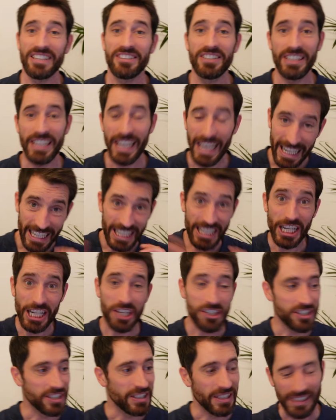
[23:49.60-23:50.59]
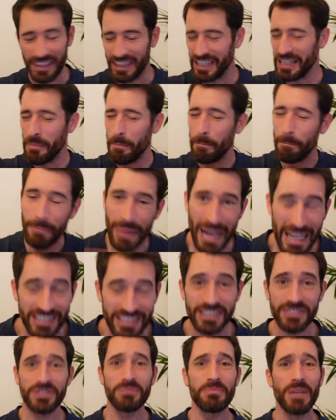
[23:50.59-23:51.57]
it in a nutshell, the
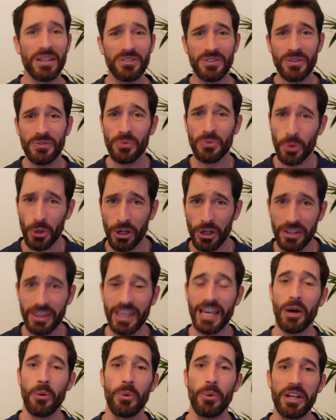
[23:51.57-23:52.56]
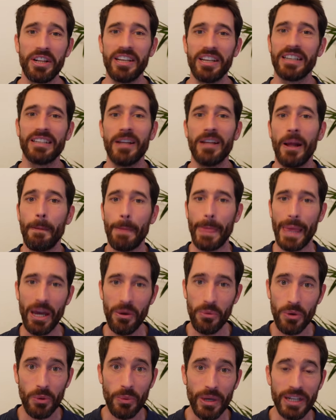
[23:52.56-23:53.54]
massive amount of work that we did, and
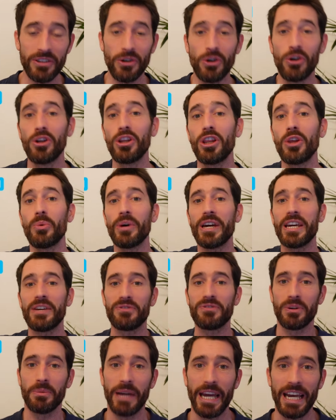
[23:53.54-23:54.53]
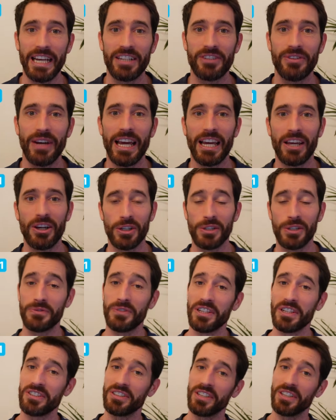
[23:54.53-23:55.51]
we went all the way from a drag
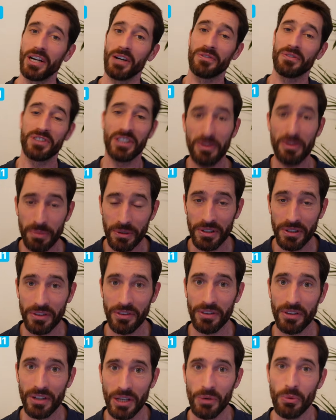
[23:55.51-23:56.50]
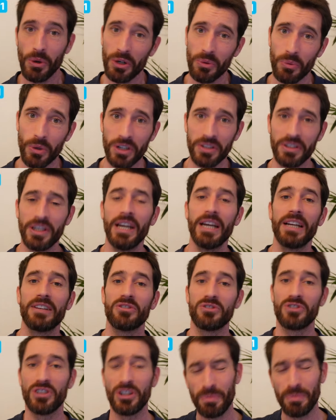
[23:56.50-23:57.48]
coefficient of 0.311 to
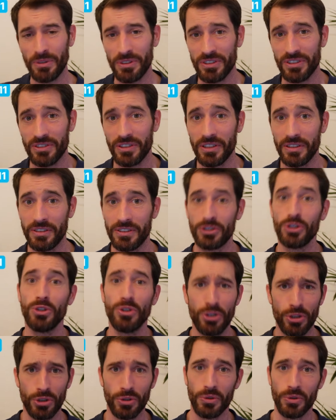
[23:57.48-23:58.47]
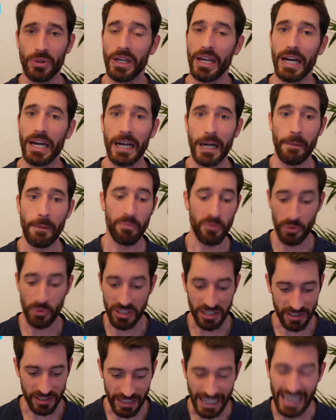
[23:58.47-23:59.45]
0.22, which
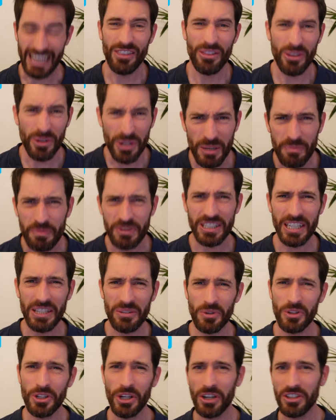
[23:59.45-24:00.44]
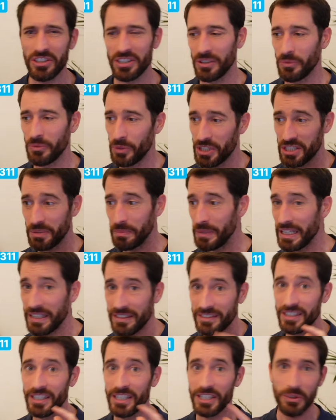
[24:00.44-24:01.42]
is a 30% reduction, which
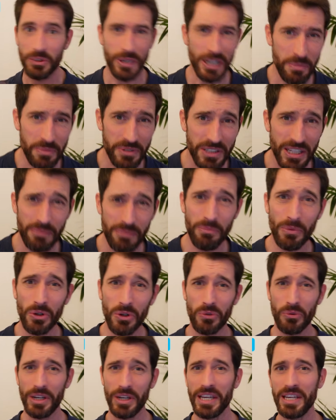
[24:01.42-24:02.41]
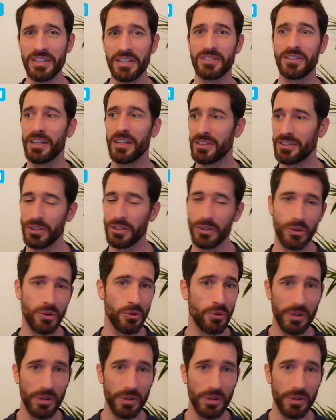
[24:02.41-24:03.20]
means 20% more range. So